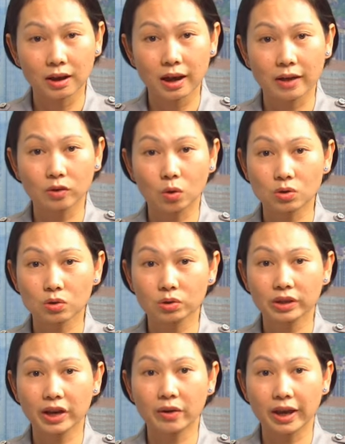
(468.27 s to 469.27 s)
And also
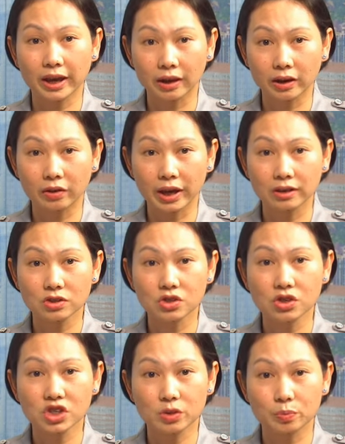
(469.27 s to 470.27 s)
the
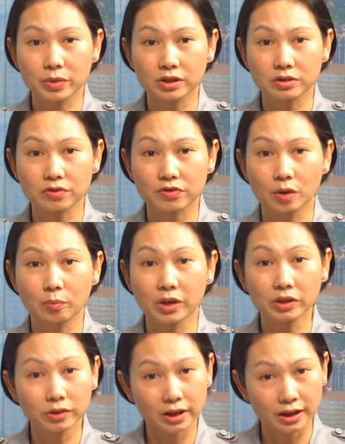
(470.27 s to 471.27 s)
LNG shipments from
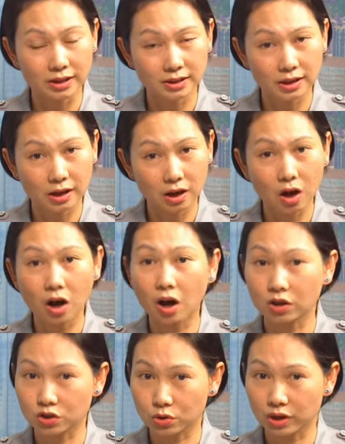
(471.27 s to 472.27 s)
Middle East,
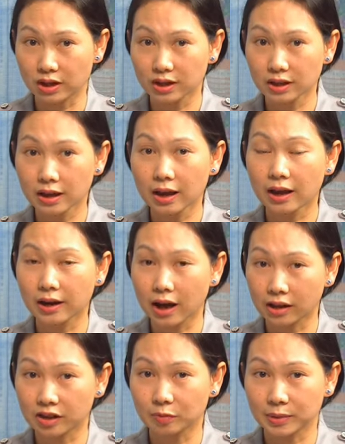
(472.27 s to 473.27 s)
Australia, and
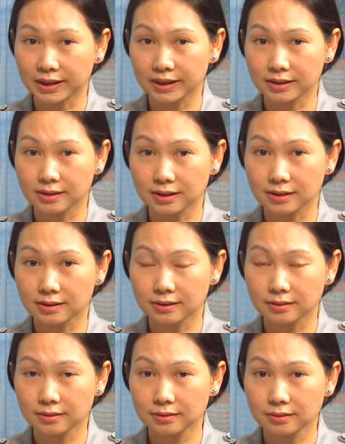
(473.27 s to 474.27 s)
other places.